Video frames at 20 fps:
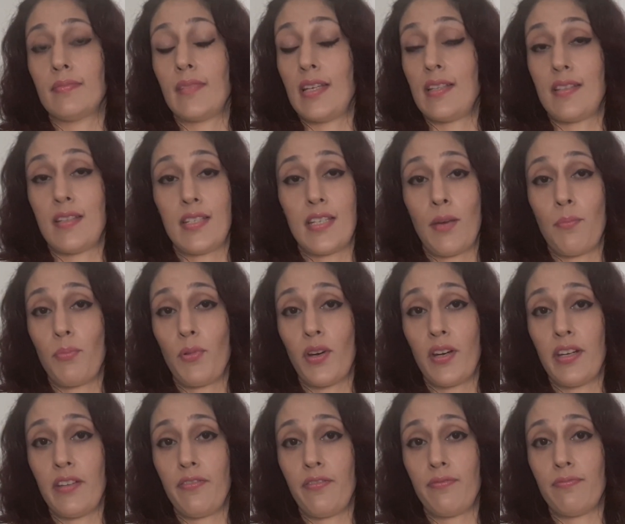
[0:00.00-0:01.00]
It's a
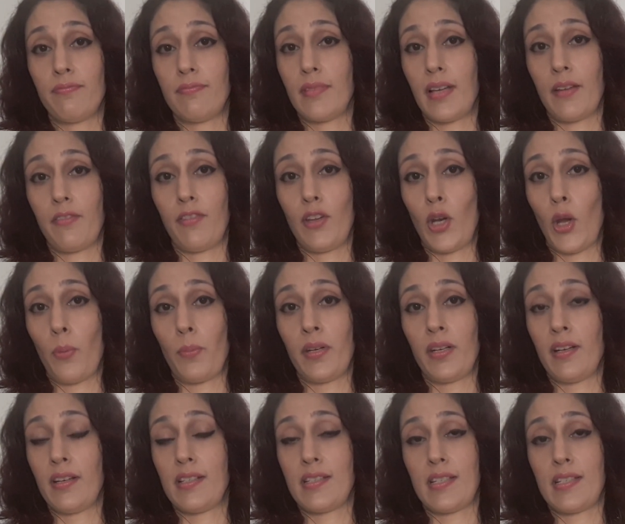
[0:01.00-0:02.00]
temporary
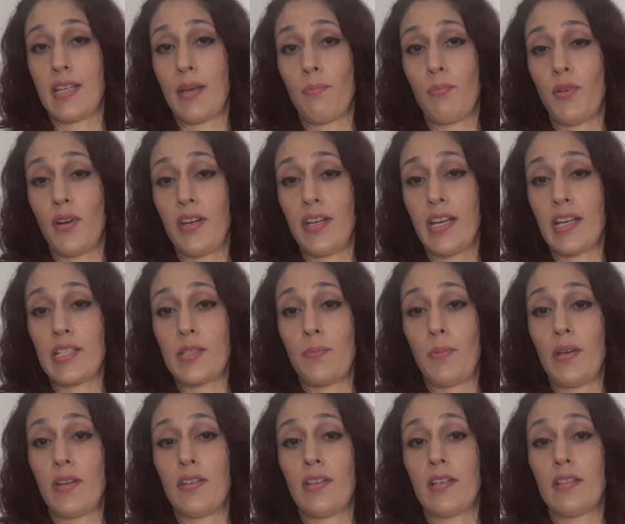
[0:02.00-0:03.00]
phenomena, it's a temporary
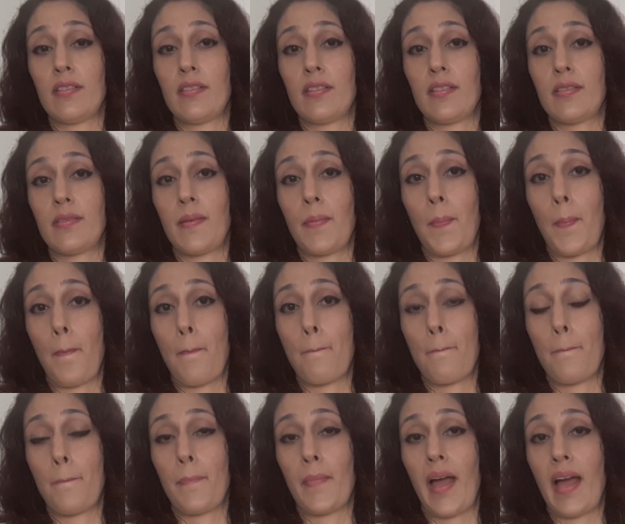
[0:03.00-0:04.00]
experience.
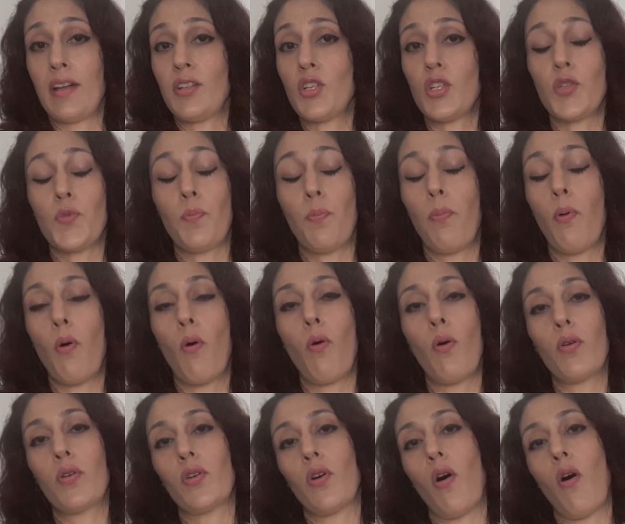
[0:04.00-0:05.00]
And just
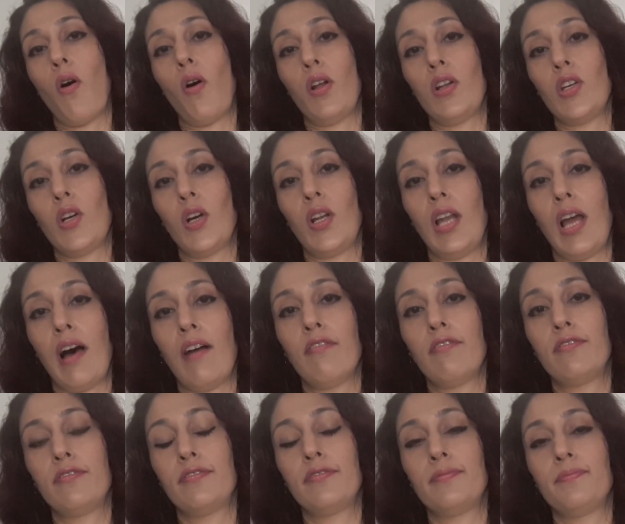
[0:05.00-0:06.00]
pour all your love
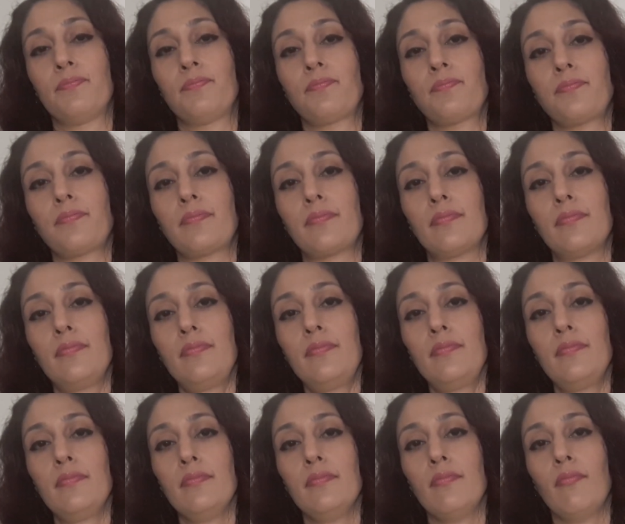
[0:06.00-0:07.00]

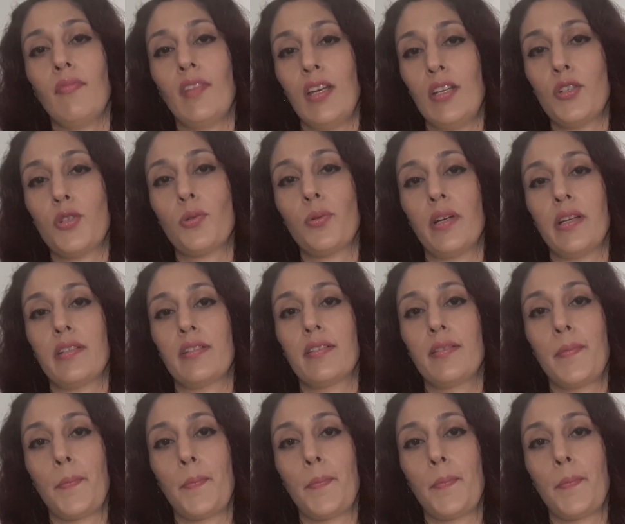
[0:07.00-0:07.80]
into it.